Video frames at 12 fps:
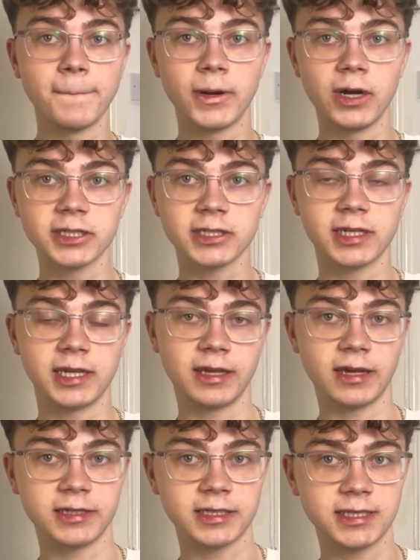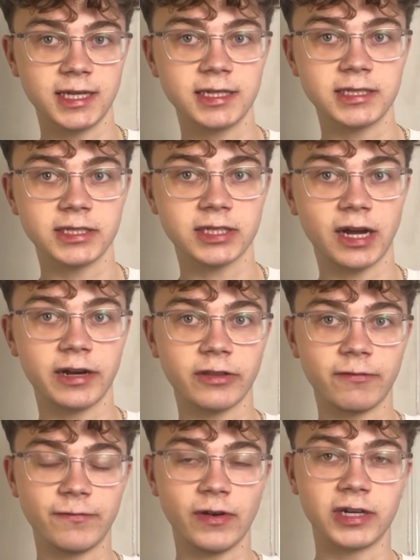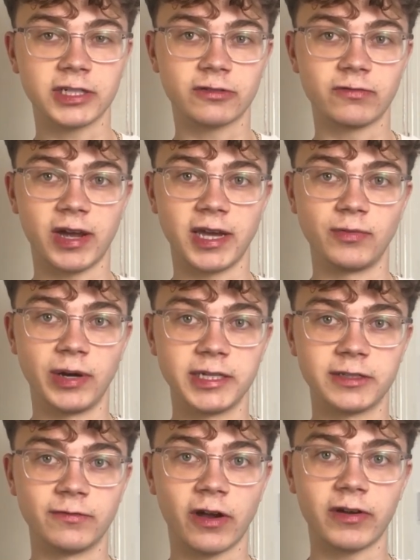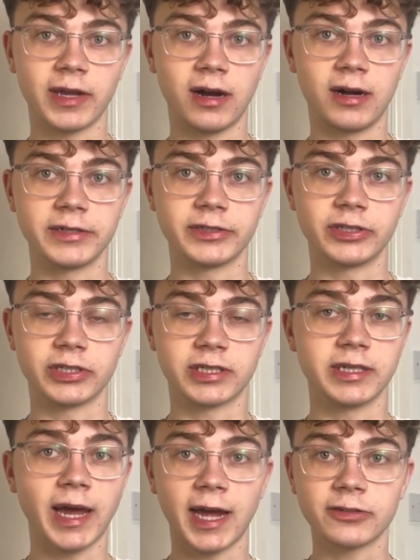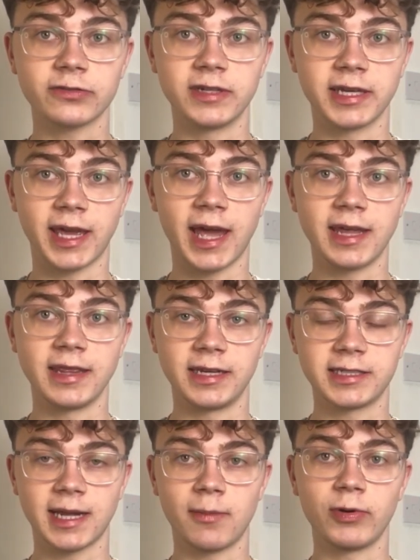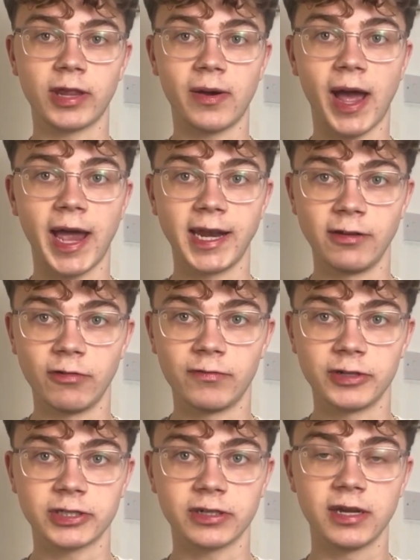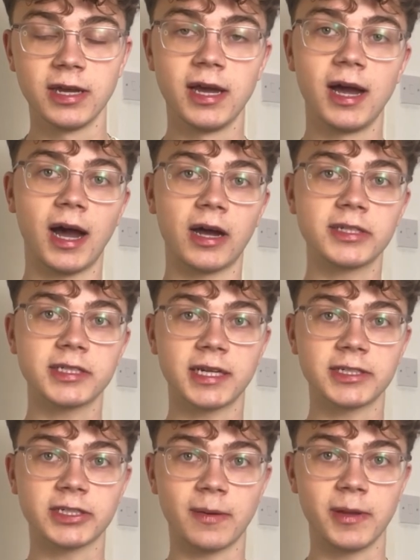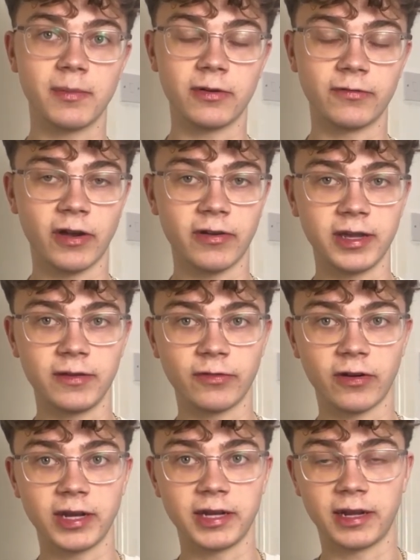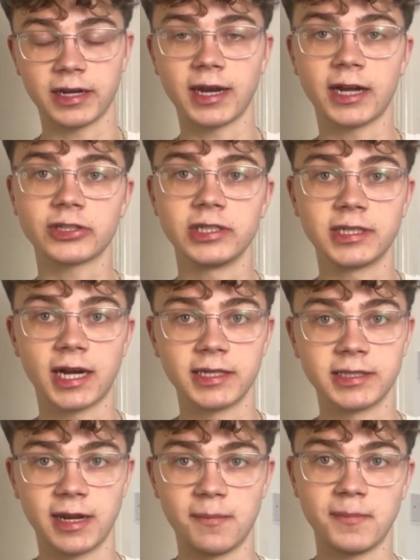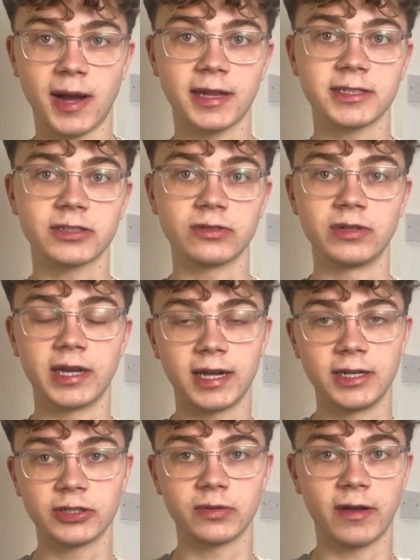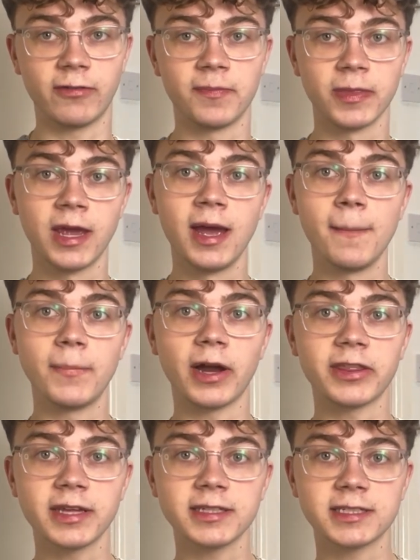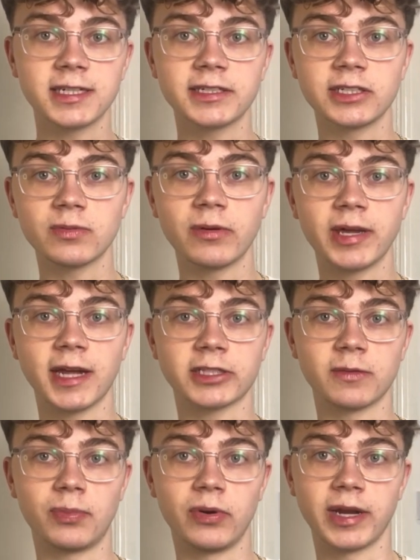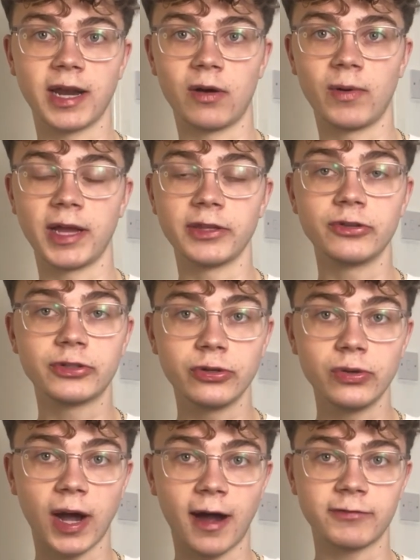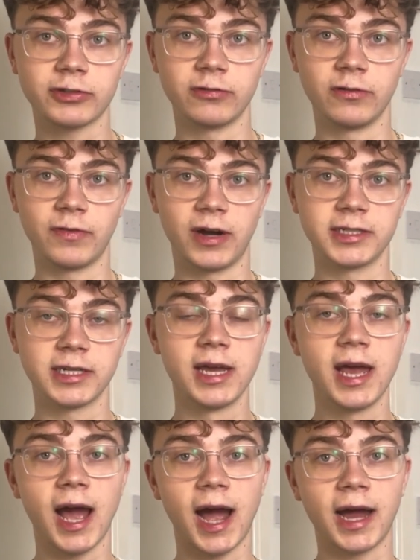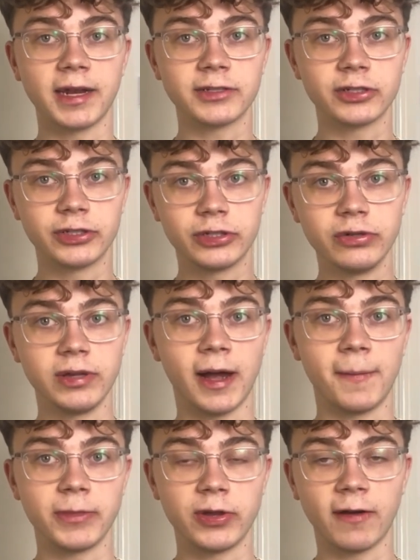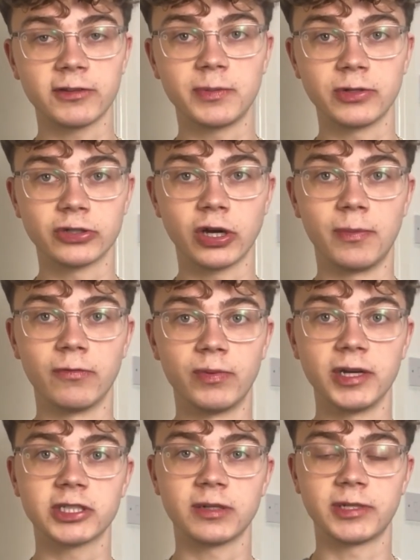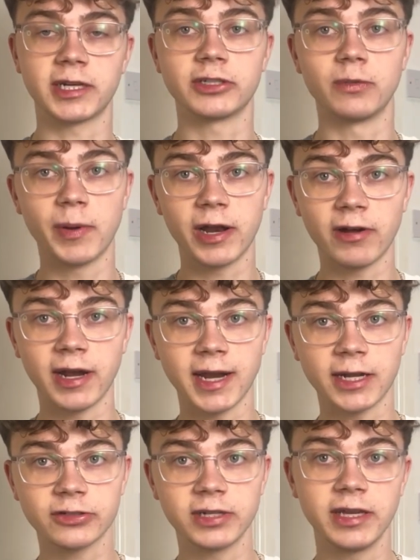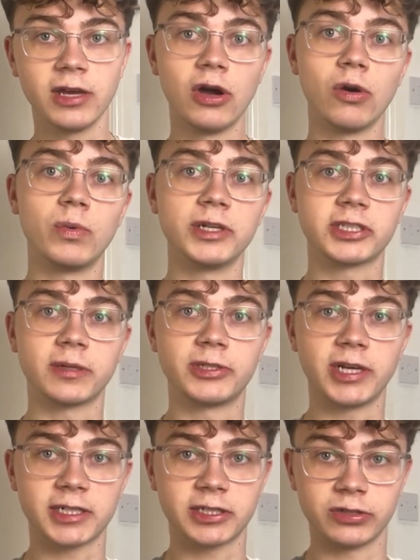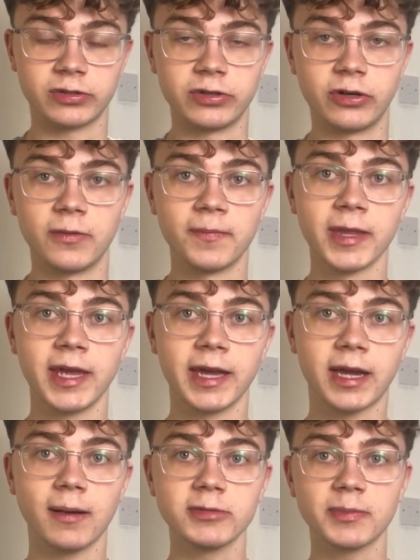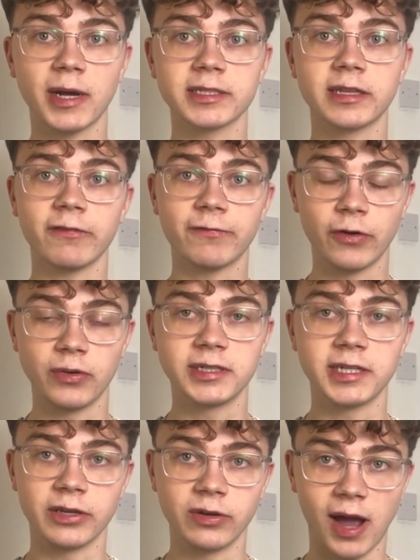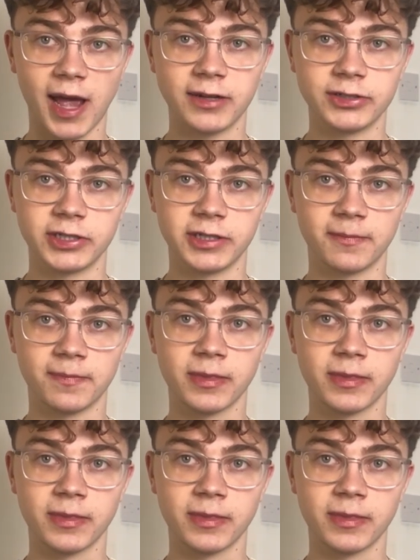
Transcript: Personally, 6 is kind of the first grade where it's very hard to just naturally get in the exam without any revision. I understand some people are very, very like naturally talented at maths or English or whatever, but I think 6 is where we get to the point now where you do have to revise. And to do that, you have to be on top of which subjects you're better at naturally, which subjects you're not. It comes back to that focusing your energy.